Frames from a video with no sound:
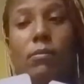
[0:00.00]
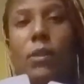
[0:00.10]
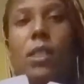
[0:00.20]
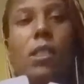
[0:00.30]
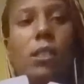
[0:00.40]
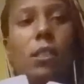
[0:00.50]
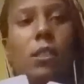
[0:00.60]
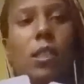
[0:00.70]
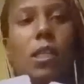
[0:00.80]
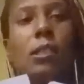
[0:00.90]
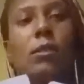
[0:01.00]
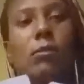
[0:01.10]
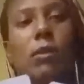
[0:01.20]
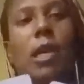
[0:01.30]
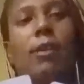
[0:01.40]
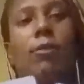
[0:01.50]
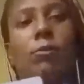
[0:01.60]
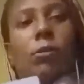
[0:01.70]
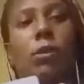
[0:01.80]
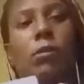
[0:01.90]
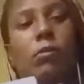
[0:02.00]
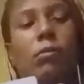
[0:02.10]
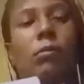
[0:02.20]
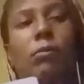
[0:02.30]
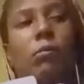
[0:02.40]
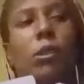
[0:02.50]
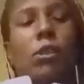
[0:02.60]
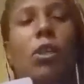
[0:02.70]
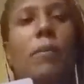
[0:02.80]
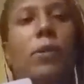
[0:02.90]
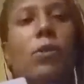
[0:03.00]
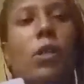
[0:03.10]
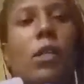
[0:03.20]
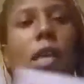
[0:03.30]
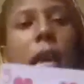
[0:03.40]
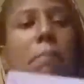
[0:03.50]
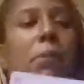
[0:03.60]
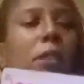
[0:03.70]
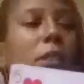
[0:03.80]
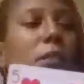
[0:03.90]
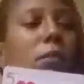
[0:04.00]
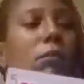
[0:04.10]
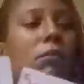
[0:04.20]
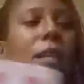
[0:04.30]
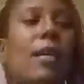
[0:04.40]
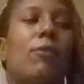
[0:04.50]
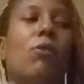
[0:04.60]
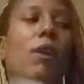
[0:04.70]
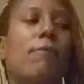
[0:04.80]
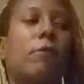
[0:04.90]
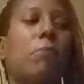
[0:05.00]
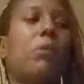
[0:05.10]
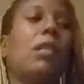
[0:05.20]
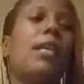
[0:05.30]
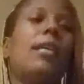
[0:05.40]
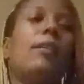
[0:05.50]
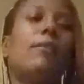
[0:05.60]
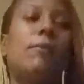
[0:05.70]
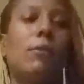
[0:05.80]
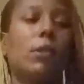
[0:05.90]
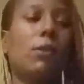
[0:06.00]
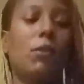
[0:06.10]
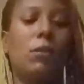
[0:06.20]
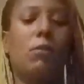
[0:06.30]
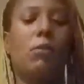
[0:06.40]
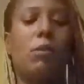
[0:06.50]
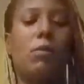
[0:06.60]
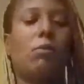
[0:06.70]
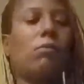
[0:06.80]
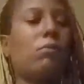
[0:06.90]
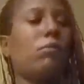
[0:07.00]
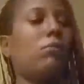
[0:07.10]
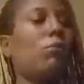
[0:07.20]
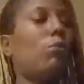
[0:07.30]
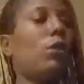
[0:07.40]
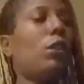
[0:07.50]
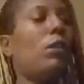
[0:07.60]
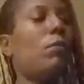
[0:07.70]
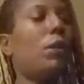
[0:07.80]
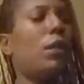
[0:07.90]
And then that's how you determine your happiness. Like, you don't have to play, you know, with it.